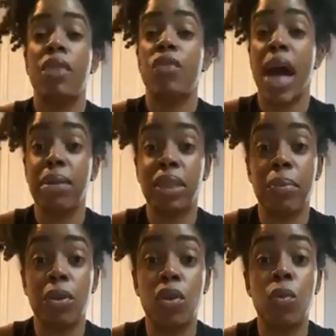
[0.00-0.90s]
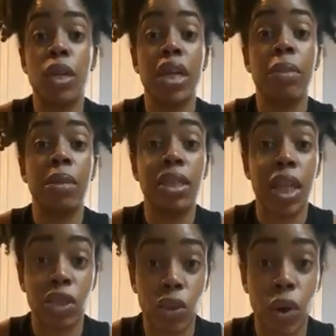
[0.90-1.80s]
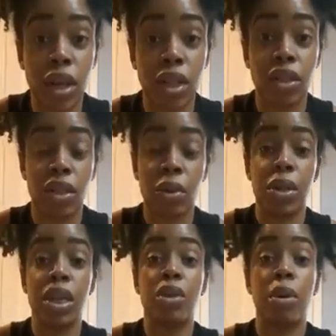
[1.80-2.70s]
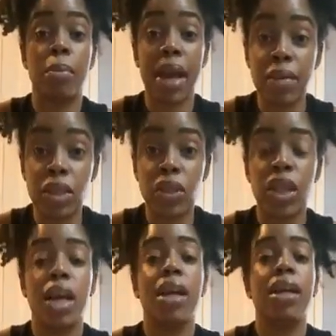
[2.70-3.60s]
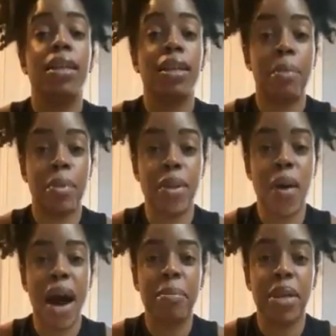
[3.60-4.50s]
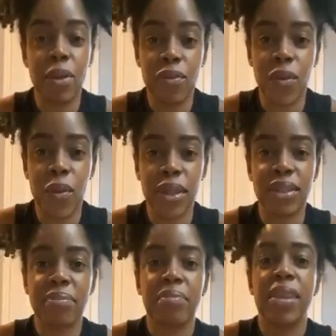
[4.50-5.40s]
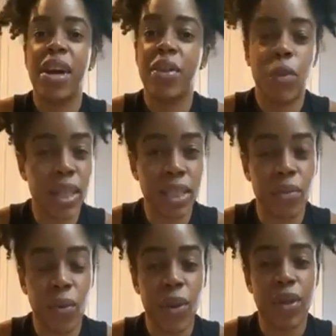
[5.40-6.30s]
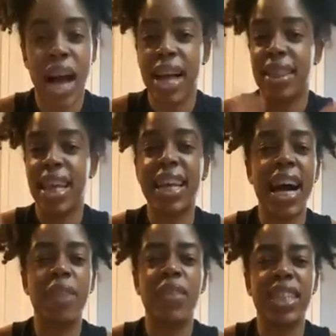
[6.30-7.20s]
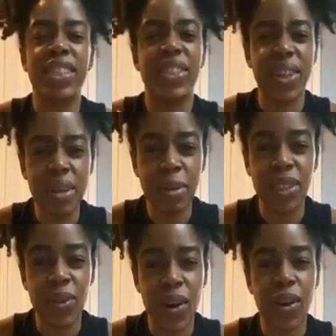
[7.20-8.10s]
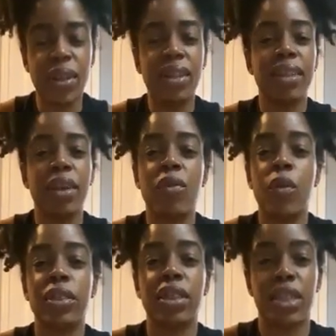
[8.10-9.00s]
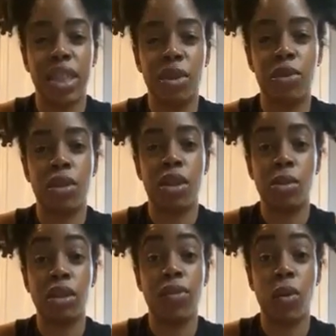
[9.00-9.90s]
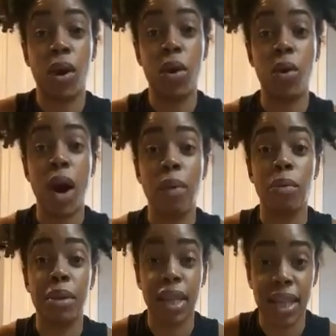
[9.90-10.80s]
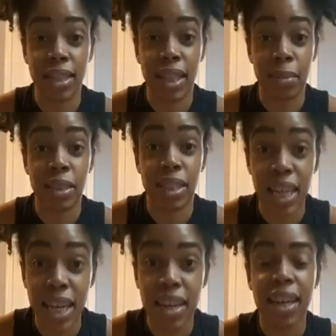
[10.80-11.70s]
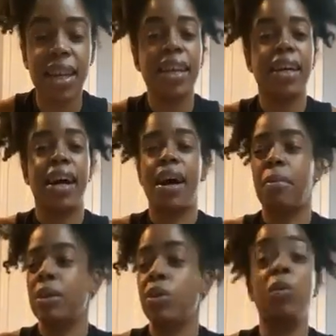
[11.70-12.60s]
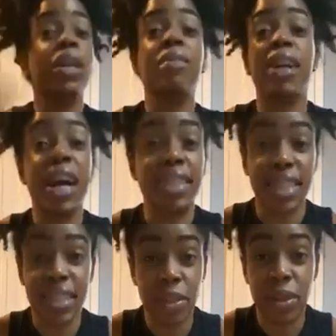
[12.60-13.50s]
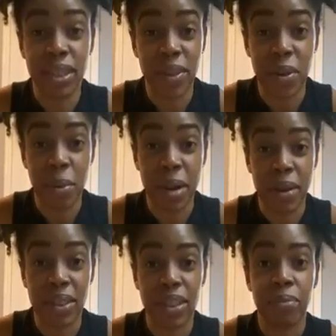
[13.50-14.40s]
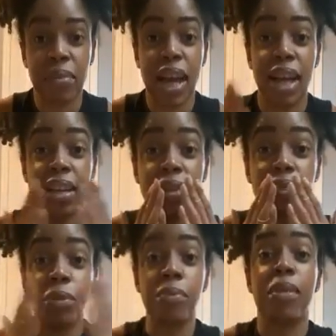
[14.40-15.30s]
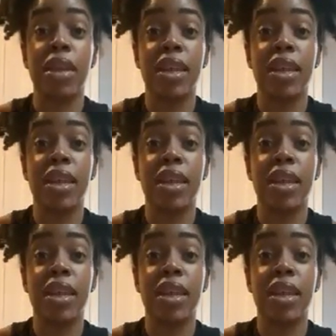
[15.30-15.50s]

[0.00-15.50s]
If you have something you want to hear me touch on concerning your marriage, let me know. I'm here for it, anointed for it. I thank God for this journey with you all. Look forward to seeing those of you all who I will be led to come see, and do whatever God says do concerning your marriage. I love you.